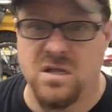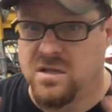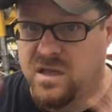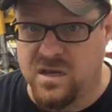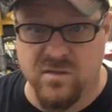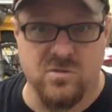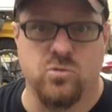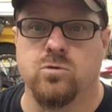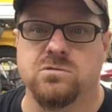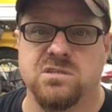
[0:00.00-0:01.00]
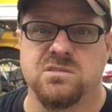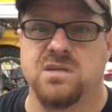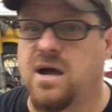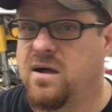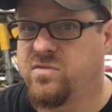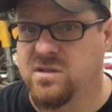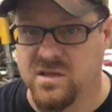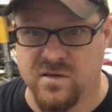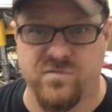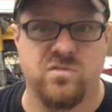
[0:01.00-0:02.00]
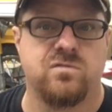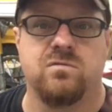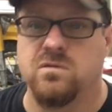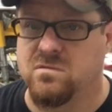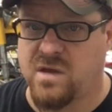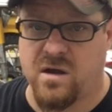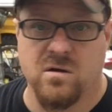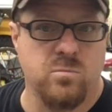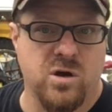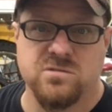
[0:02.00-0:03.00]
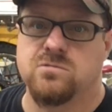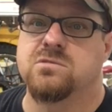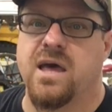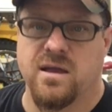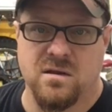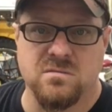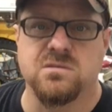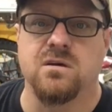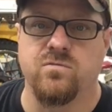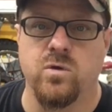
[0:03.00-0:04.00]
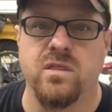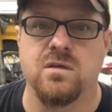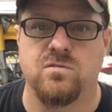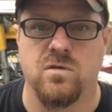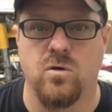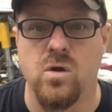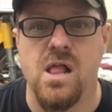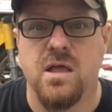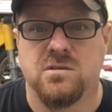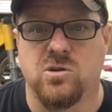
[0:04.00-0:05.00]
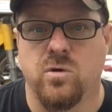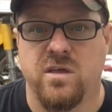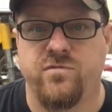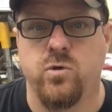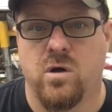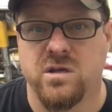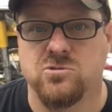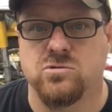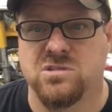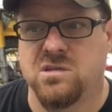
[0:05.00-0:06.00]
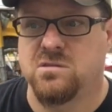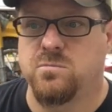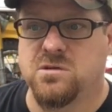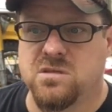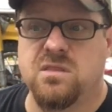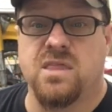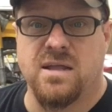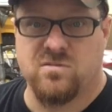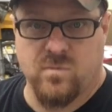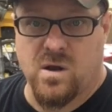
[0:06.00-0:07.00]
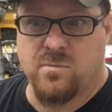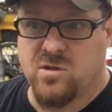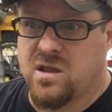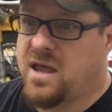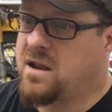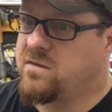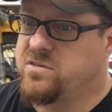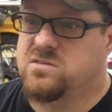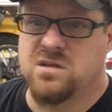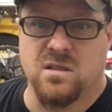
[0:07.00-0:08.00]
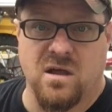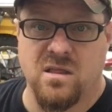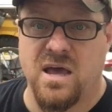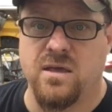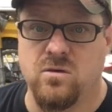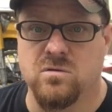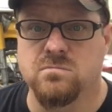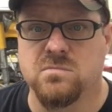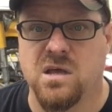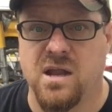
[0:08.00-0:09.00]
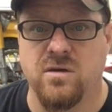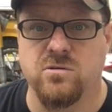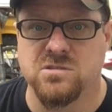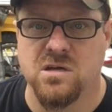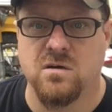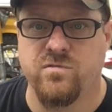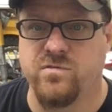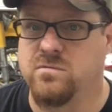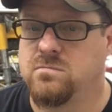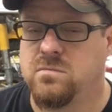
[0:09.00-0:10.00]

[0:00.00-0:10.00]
any of the tools inside, the lifts, the air compressors, that kind of stuff with it. So if you are interested in the building, that's what I'm looking at. Obviously, a lot of that you can cut out yourself, and